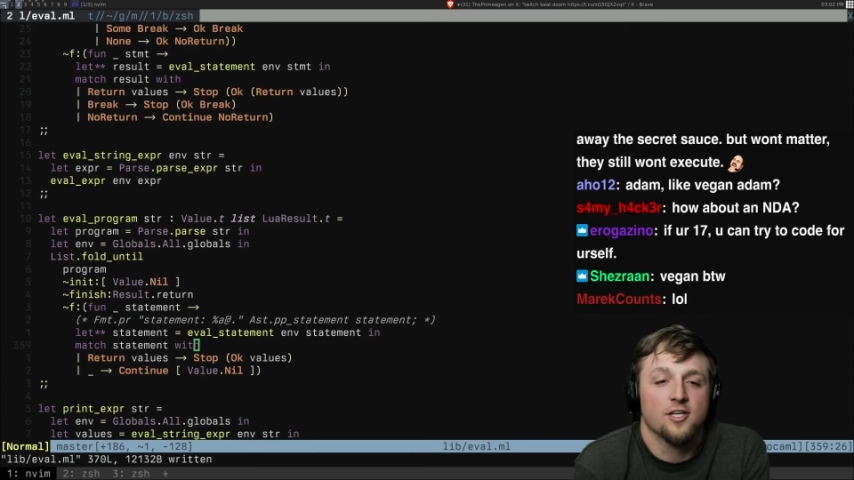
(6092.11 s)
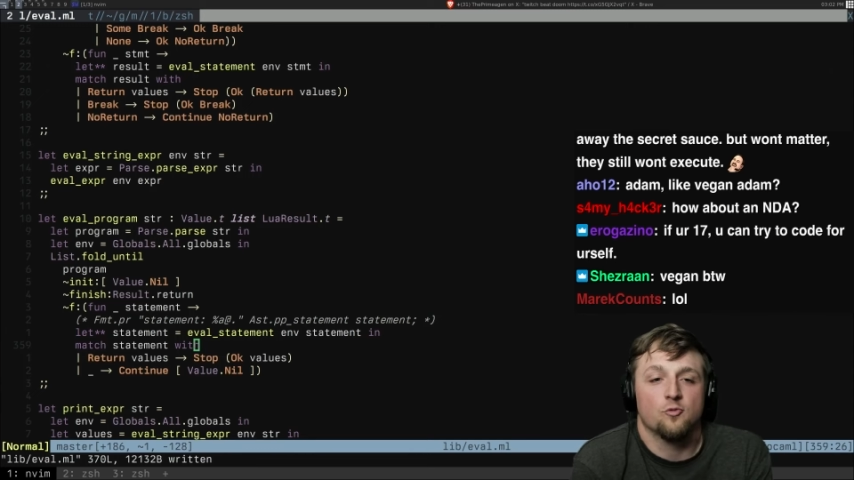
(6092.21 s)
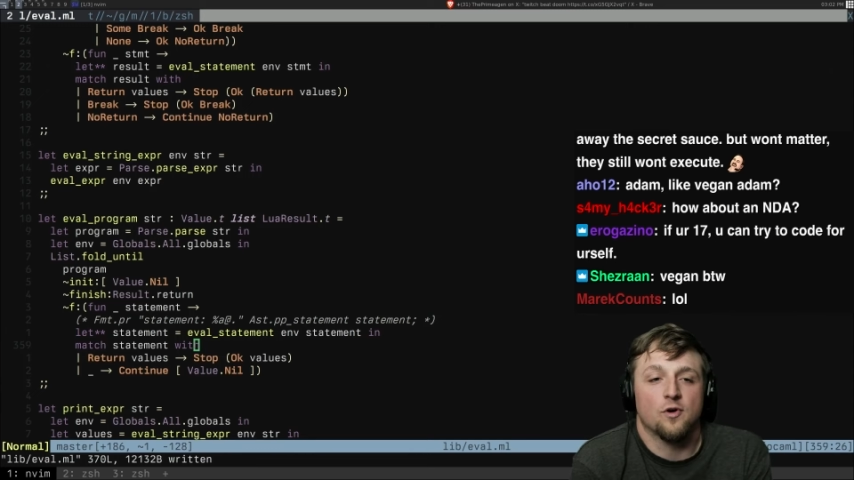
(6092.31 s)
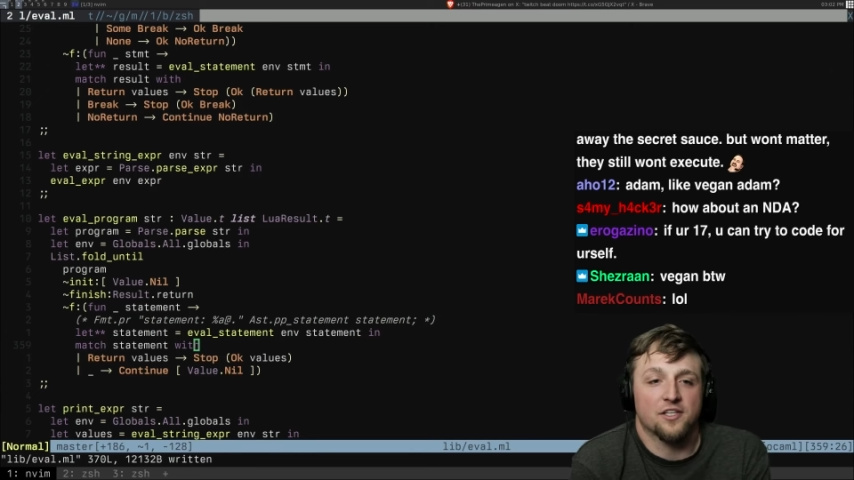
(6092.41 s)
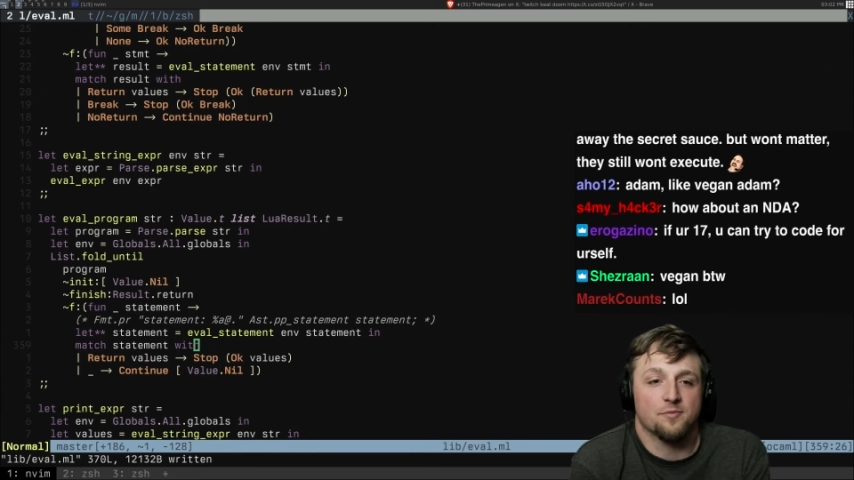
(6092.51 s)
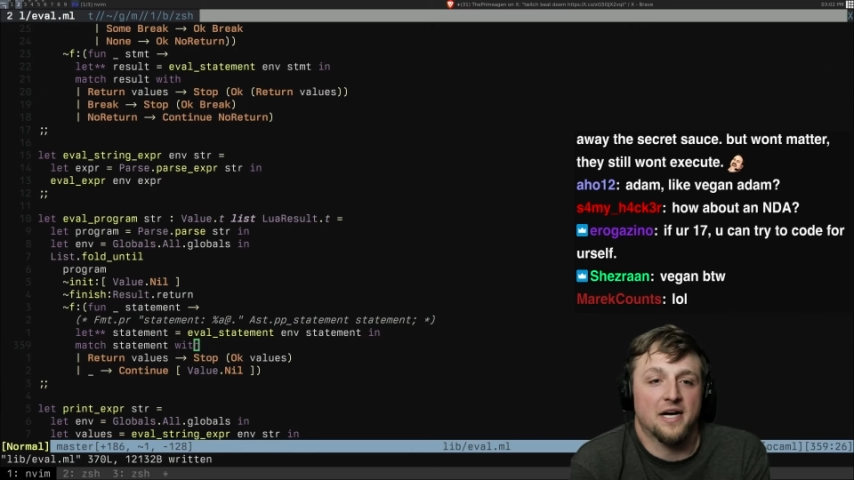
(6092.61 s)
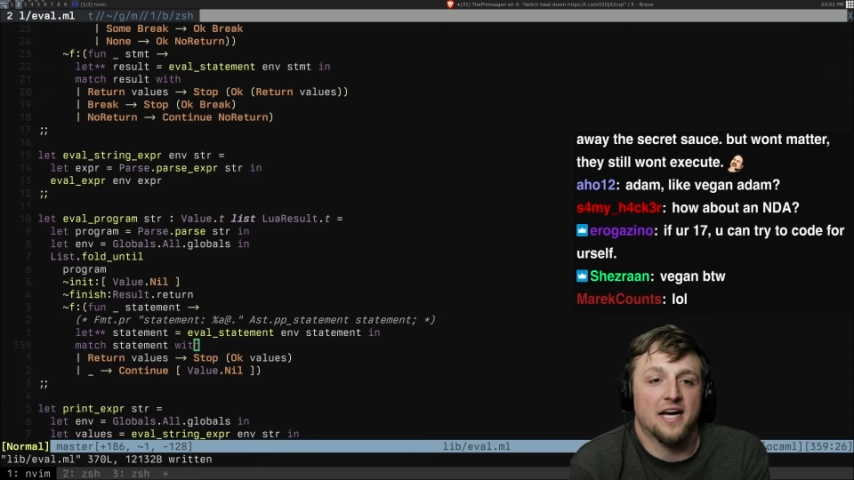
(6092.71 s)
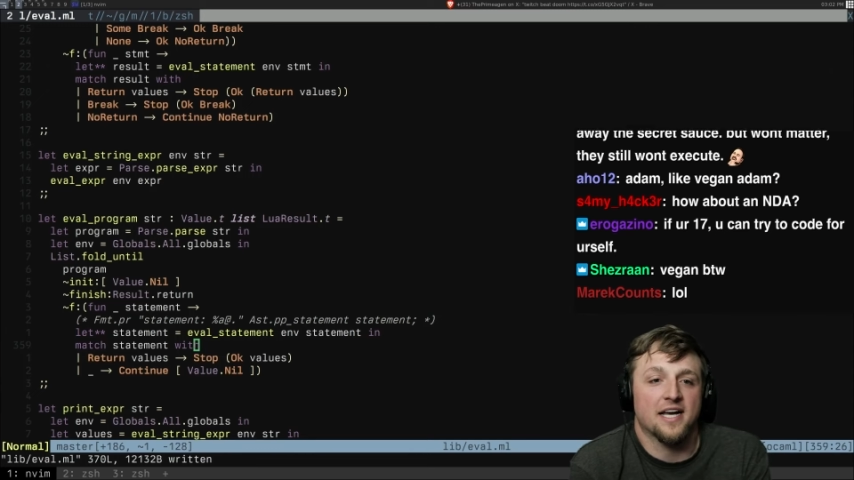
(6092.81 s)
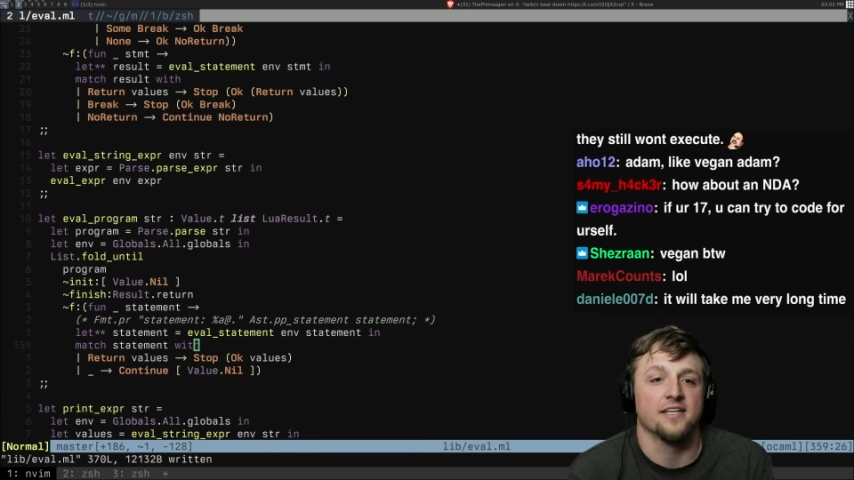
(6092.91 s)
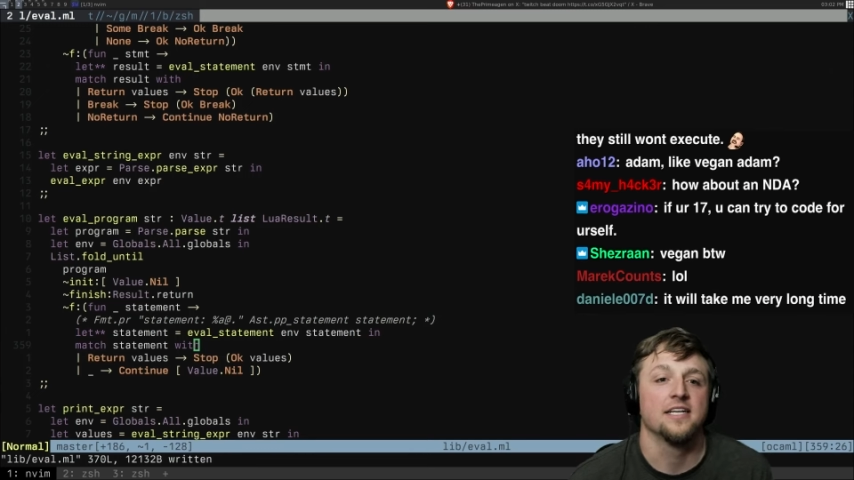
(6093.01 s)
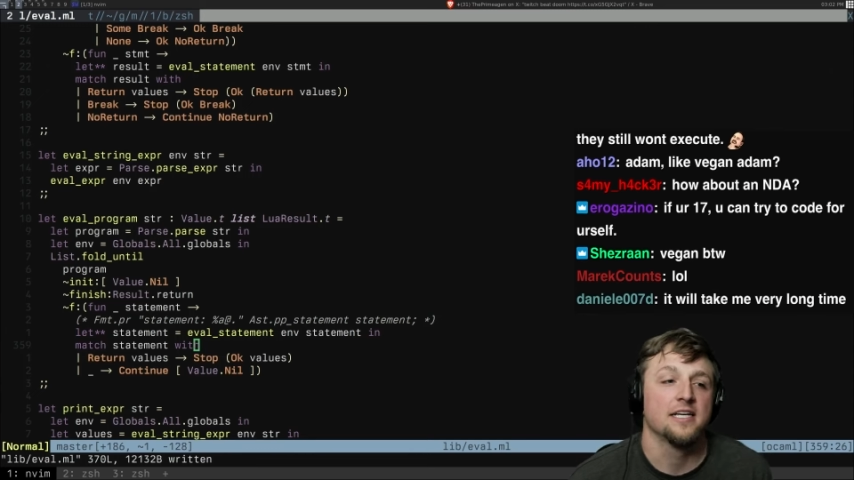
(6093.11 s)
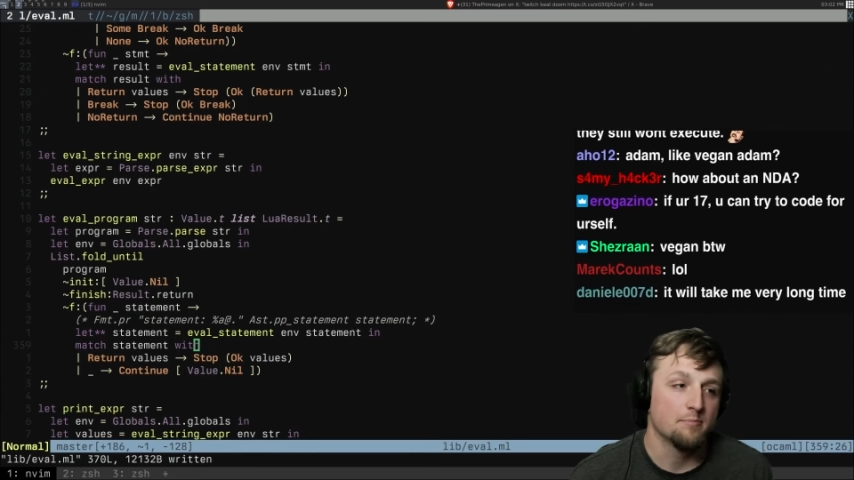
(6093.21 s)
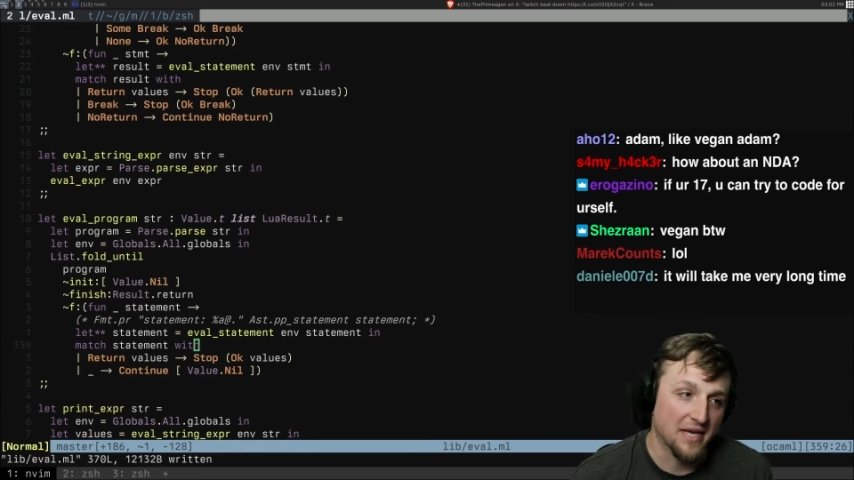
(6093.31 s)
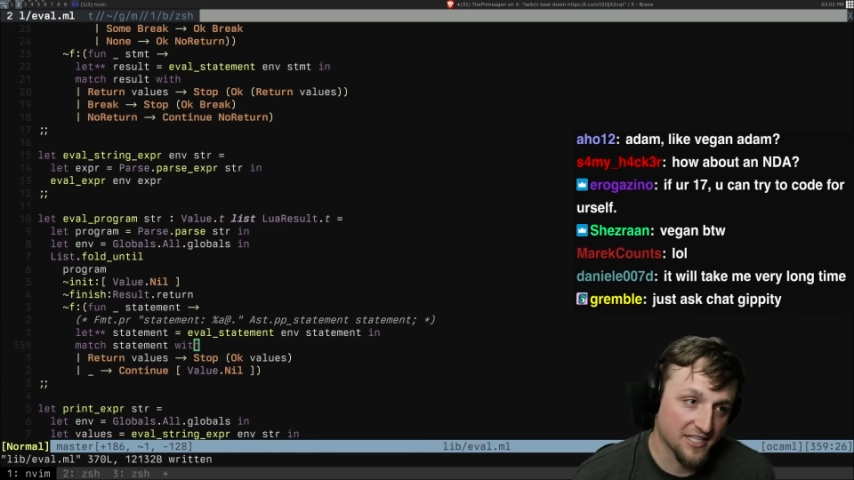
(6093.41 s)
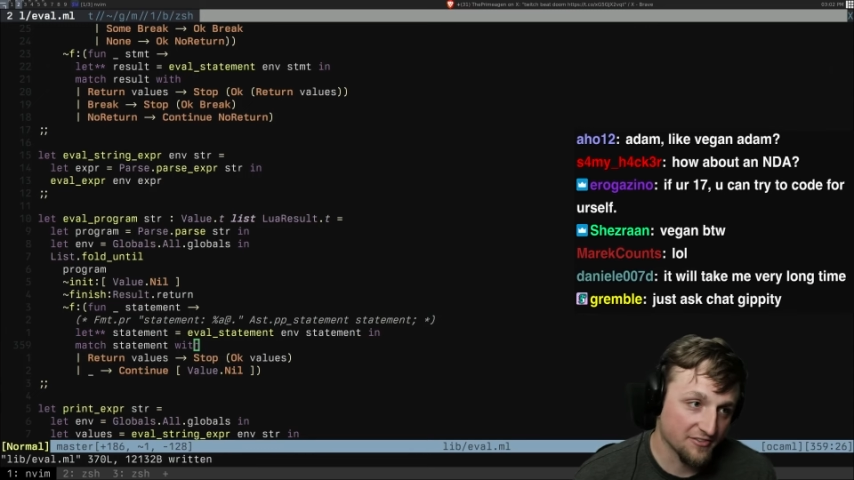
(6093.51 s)
whether by
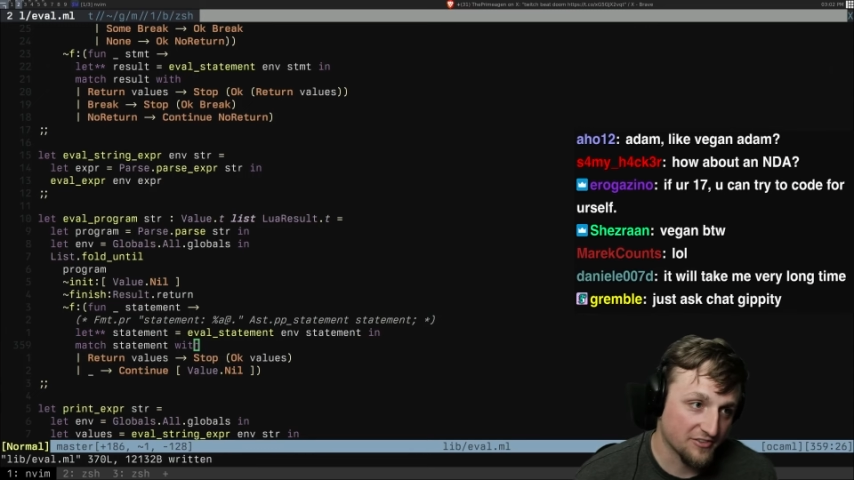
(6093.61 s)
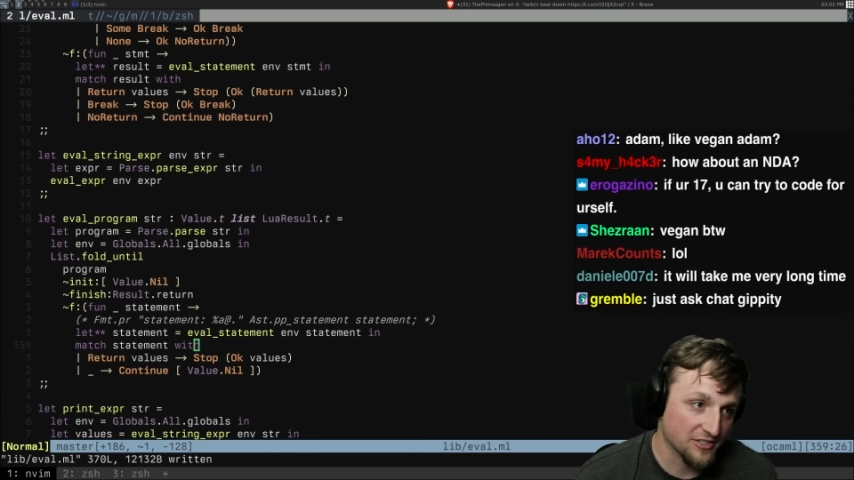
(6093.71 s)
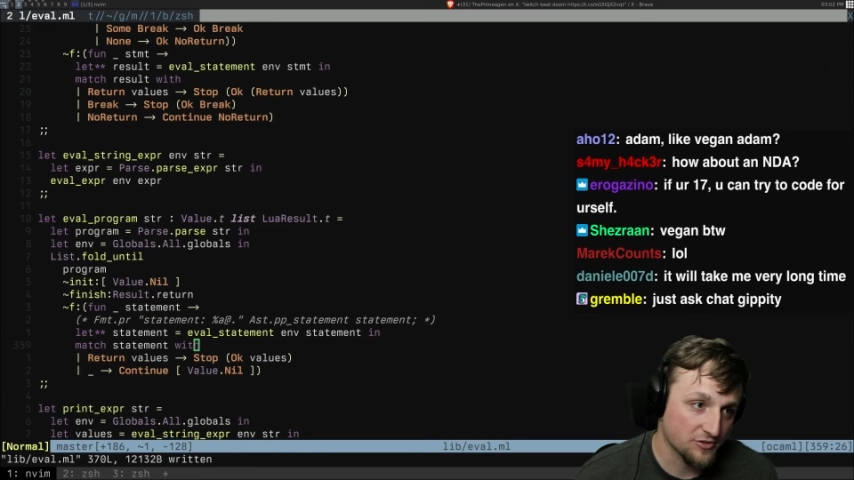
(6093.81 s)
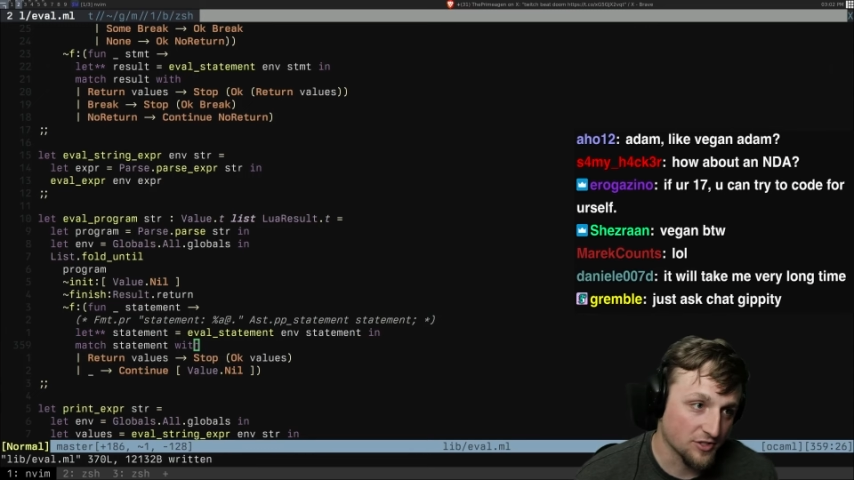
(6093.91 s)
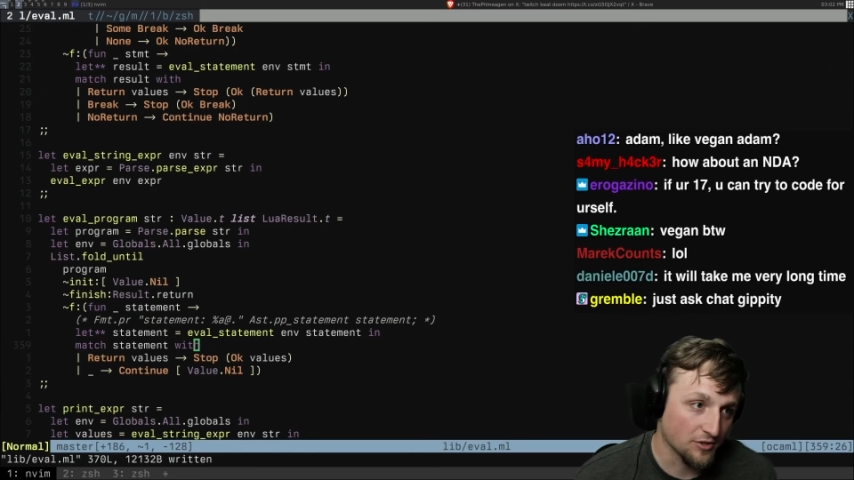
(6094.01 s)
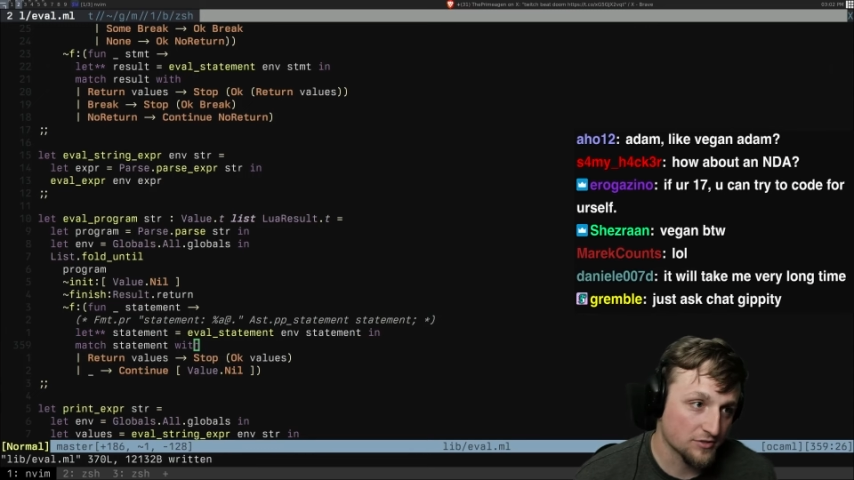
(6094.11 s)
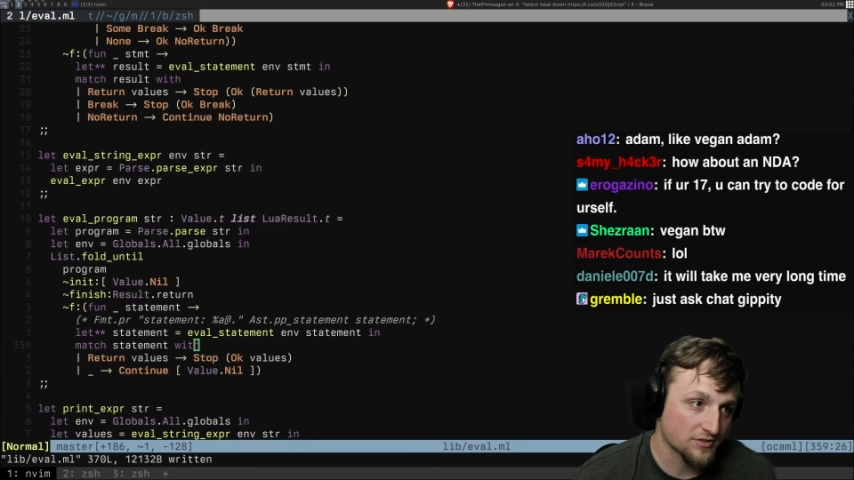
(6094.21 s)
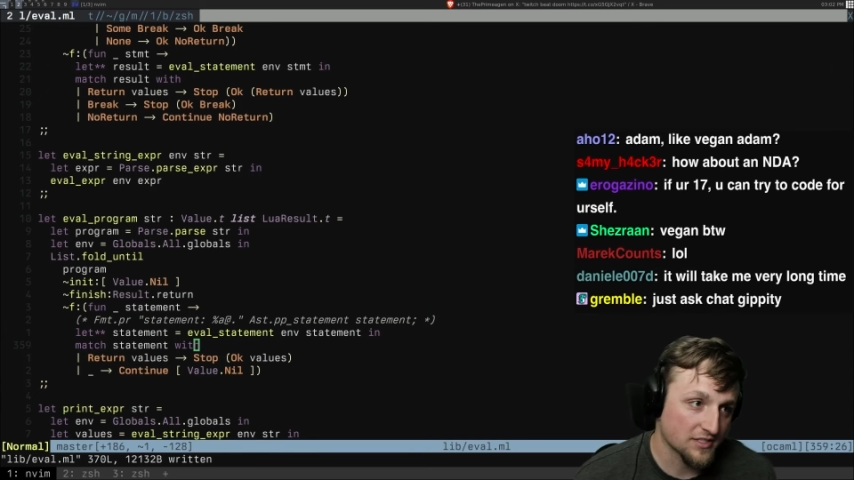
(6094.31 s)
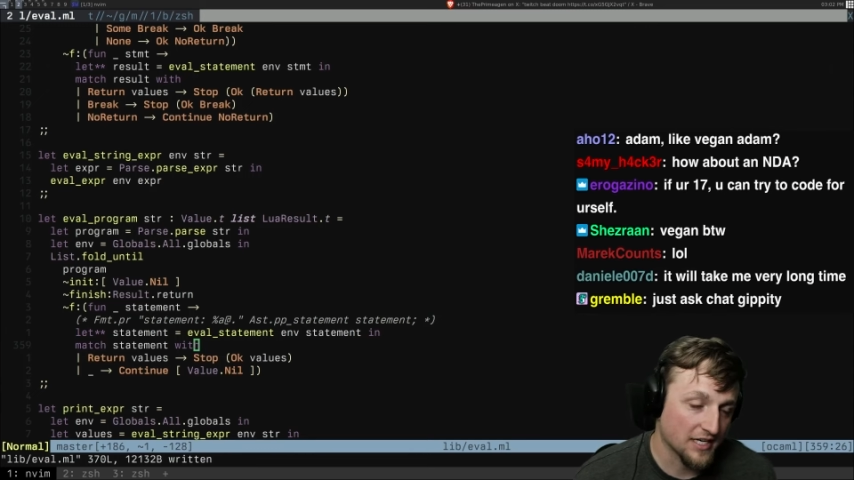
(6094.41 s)
making a friend who knows